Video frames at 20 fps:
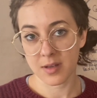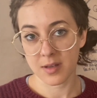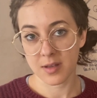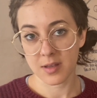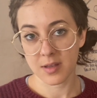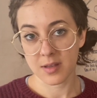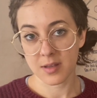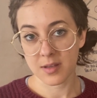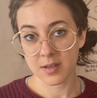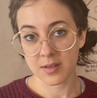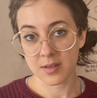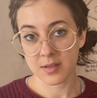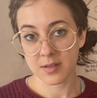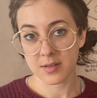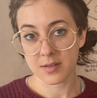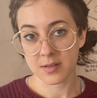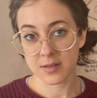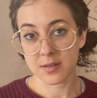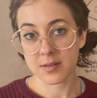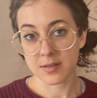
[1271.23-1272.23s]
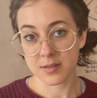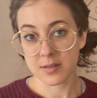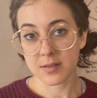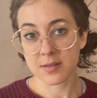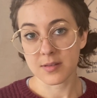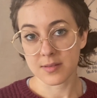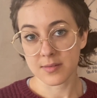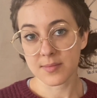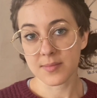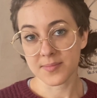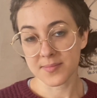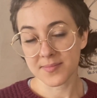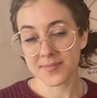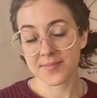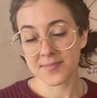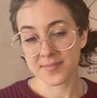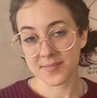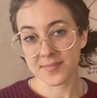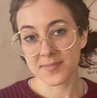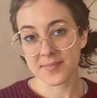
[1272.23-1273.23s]

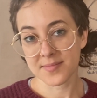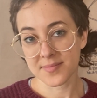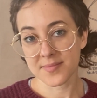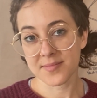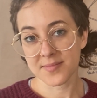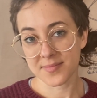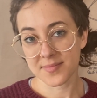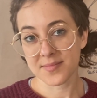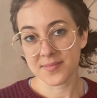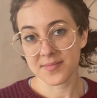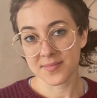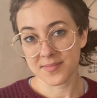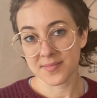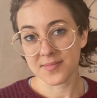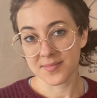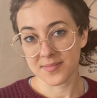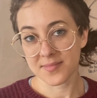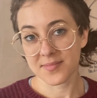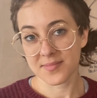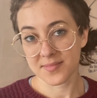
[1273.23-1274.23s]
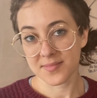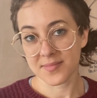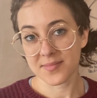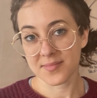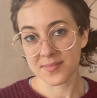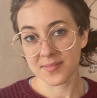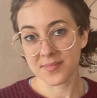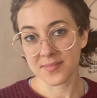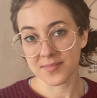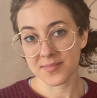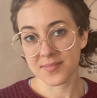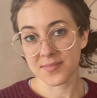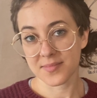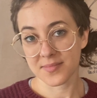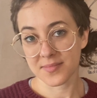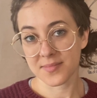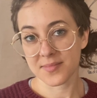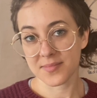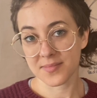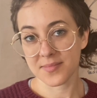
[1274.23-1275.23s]

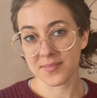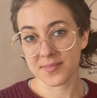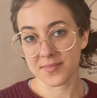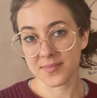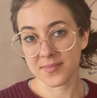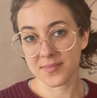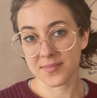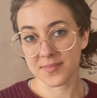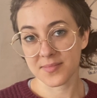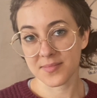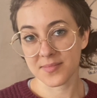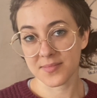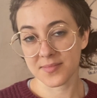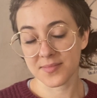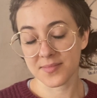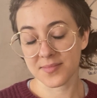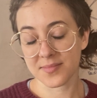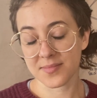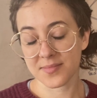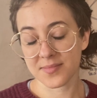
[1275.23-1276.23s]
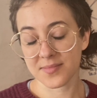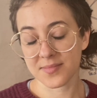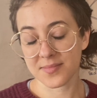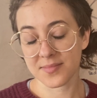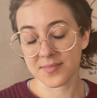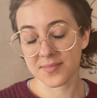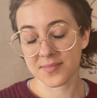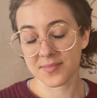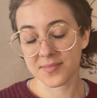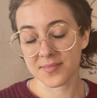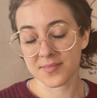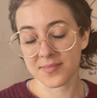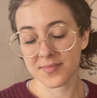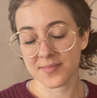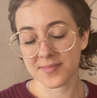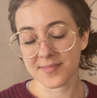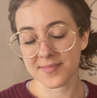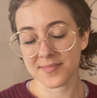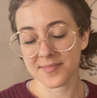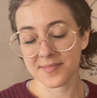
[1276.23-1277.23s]

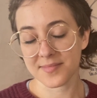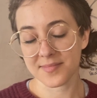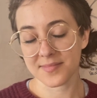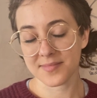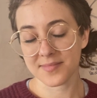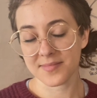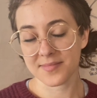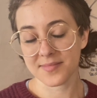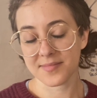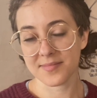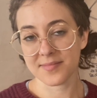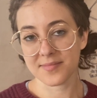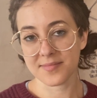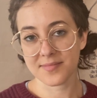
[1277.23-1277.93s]
No one is speaking in this clip.